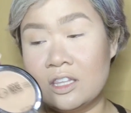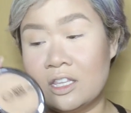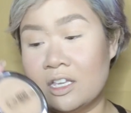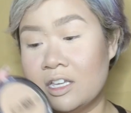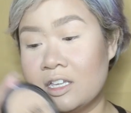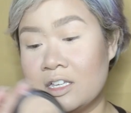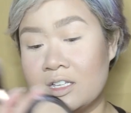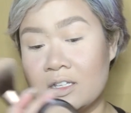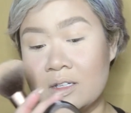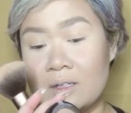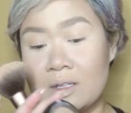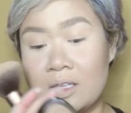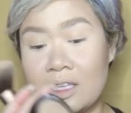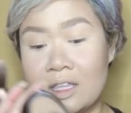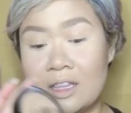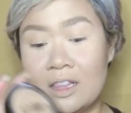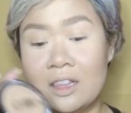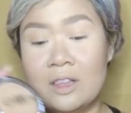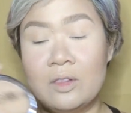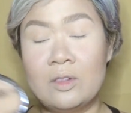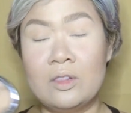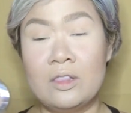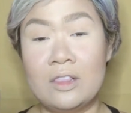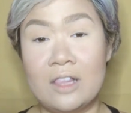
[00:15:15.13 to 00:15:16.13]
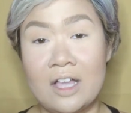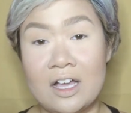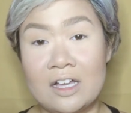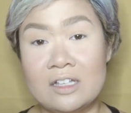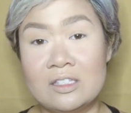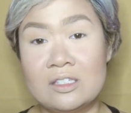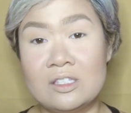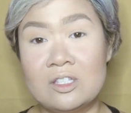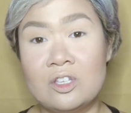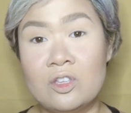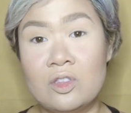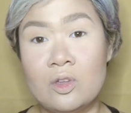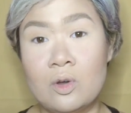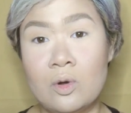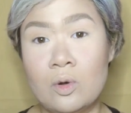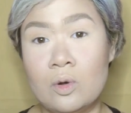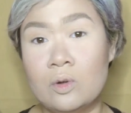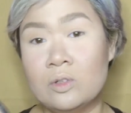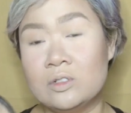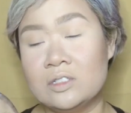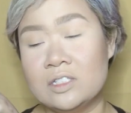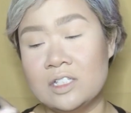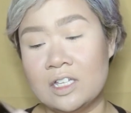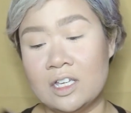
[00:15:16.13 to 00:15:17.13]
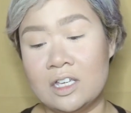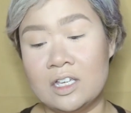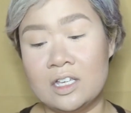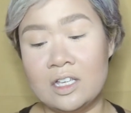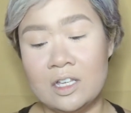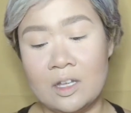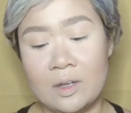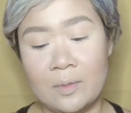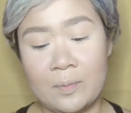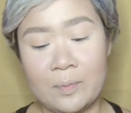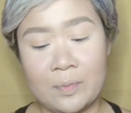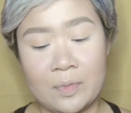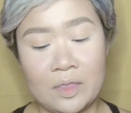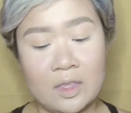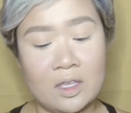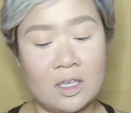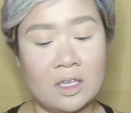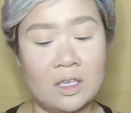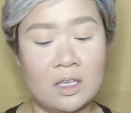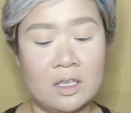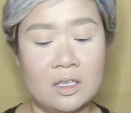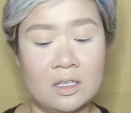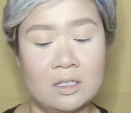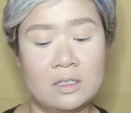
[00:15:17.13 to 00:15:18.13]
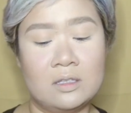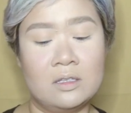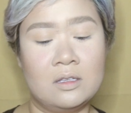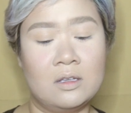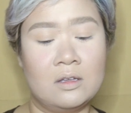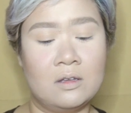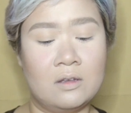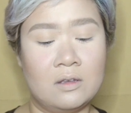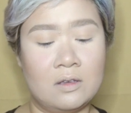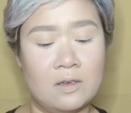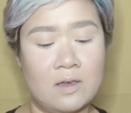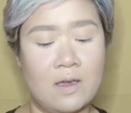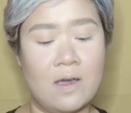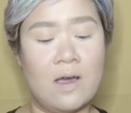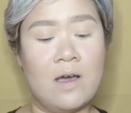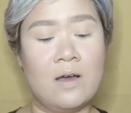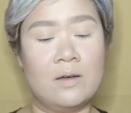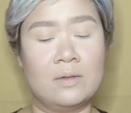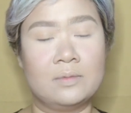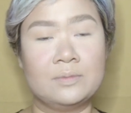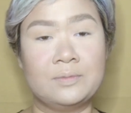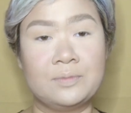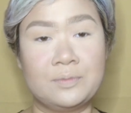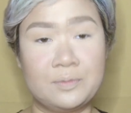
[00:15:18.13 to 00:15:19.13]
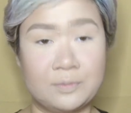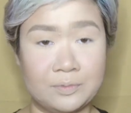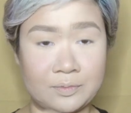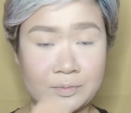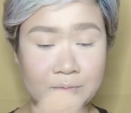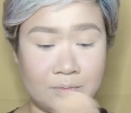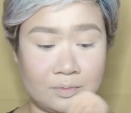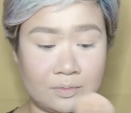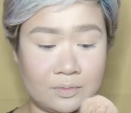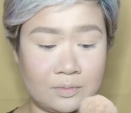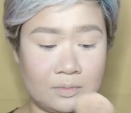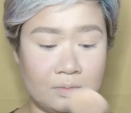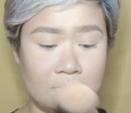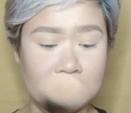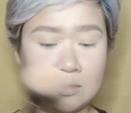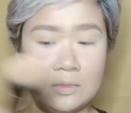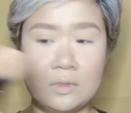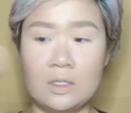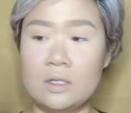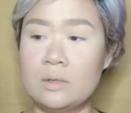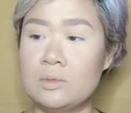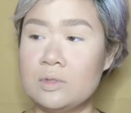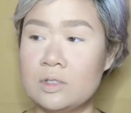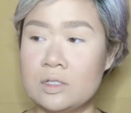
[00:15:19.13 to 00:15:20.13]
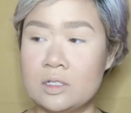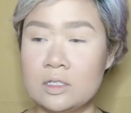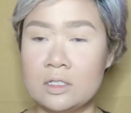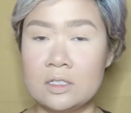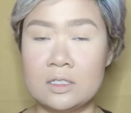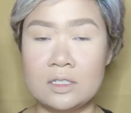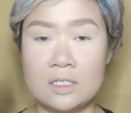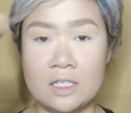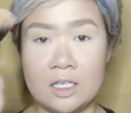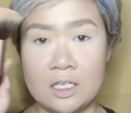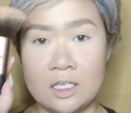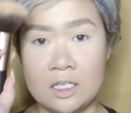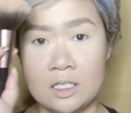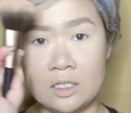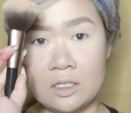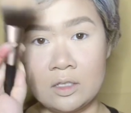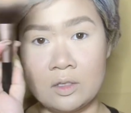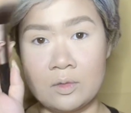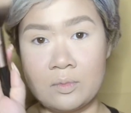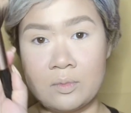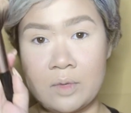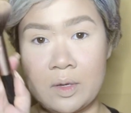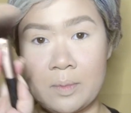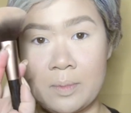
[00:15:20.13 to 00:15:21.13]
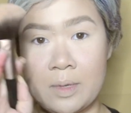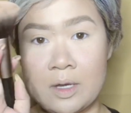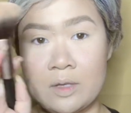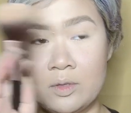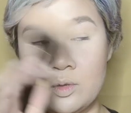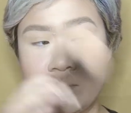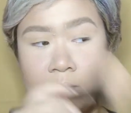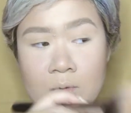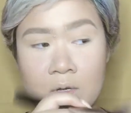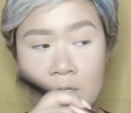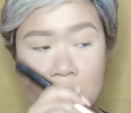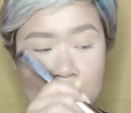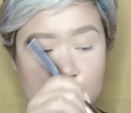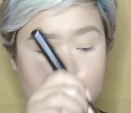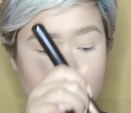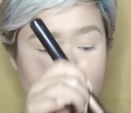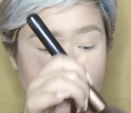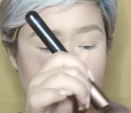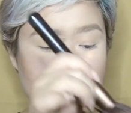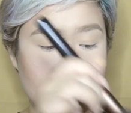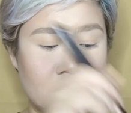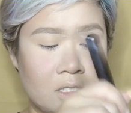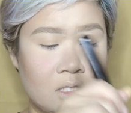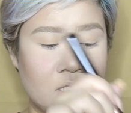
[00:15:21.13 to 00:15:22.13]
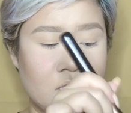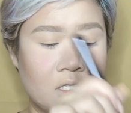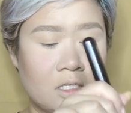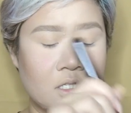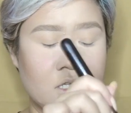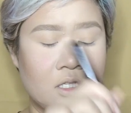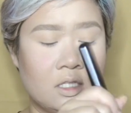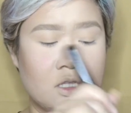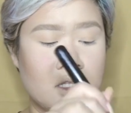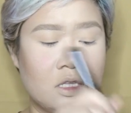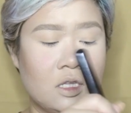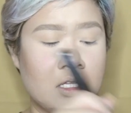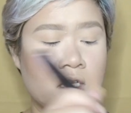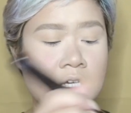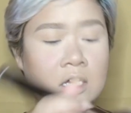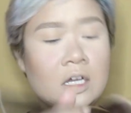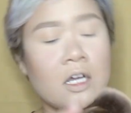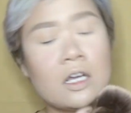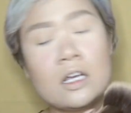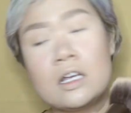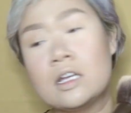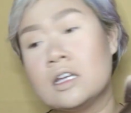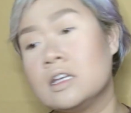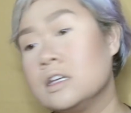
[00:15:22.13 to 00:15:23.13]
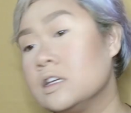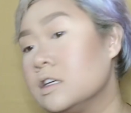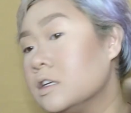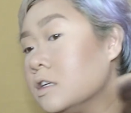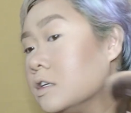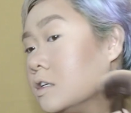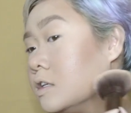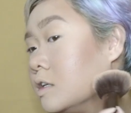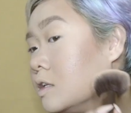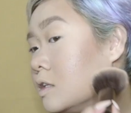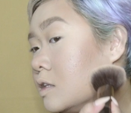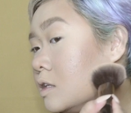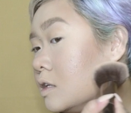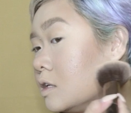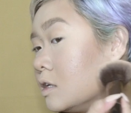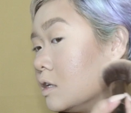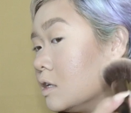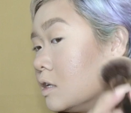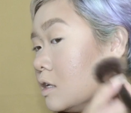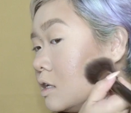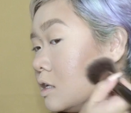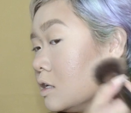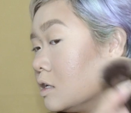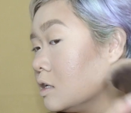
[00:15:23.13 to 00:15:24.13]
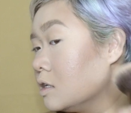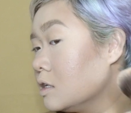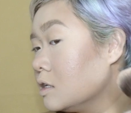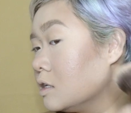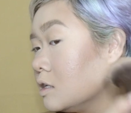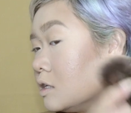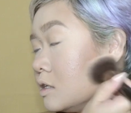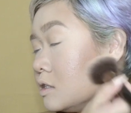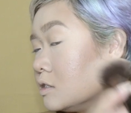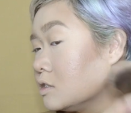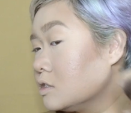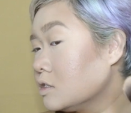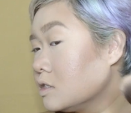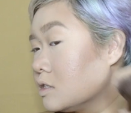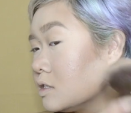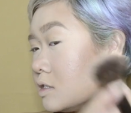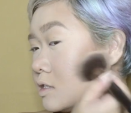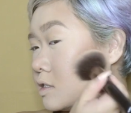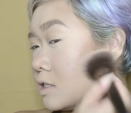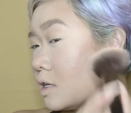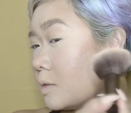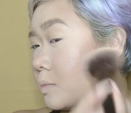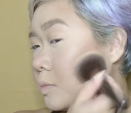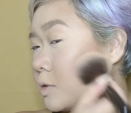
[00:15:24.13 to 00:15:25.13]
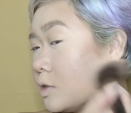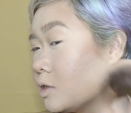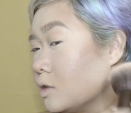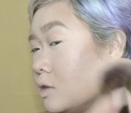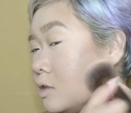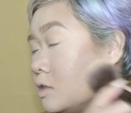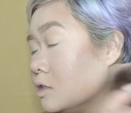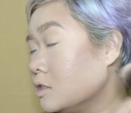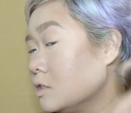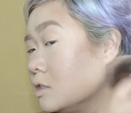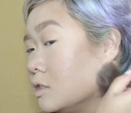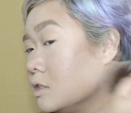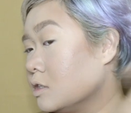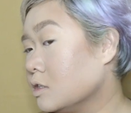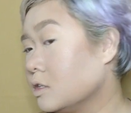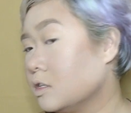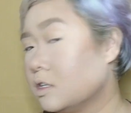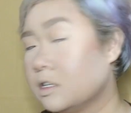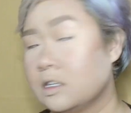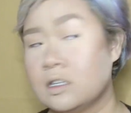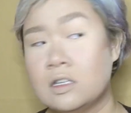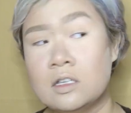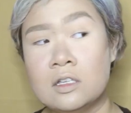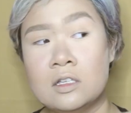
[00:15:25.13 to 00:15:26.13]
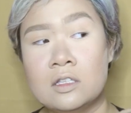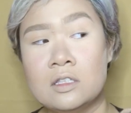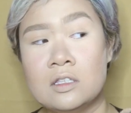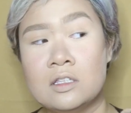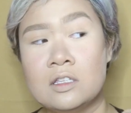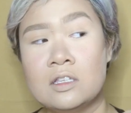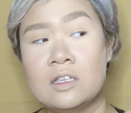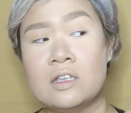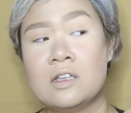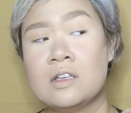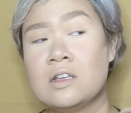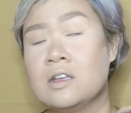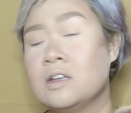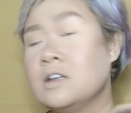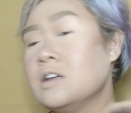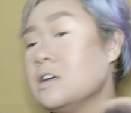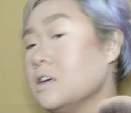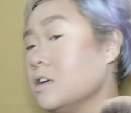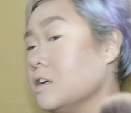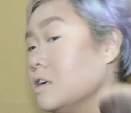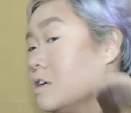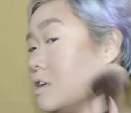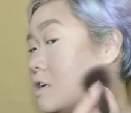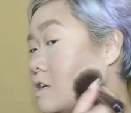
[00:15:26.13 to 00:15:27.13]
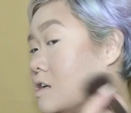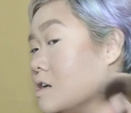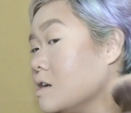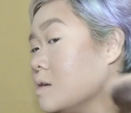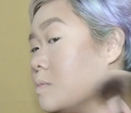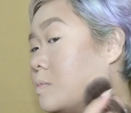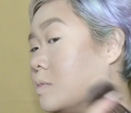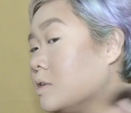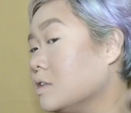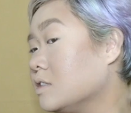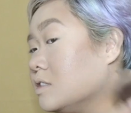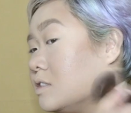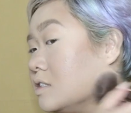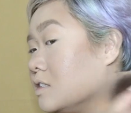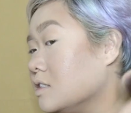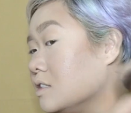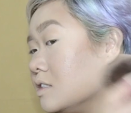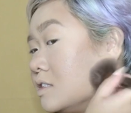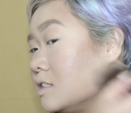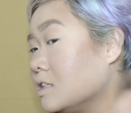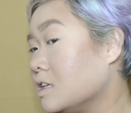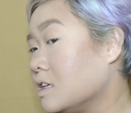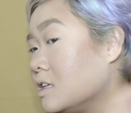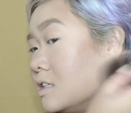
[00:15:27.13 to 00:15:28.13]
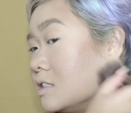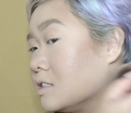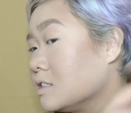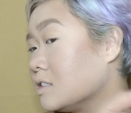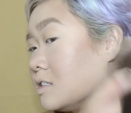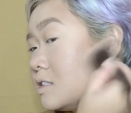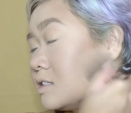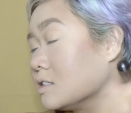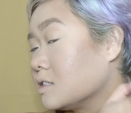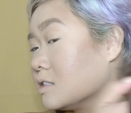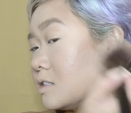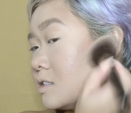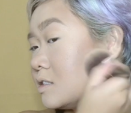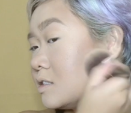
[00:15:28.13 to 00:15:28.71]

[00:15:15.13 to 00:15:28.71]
Like, it'll last you the whole day. And yeah, I'm just gonna take it on my powder brush, just dunk it there, and just stamp it on. And oh, it's intense.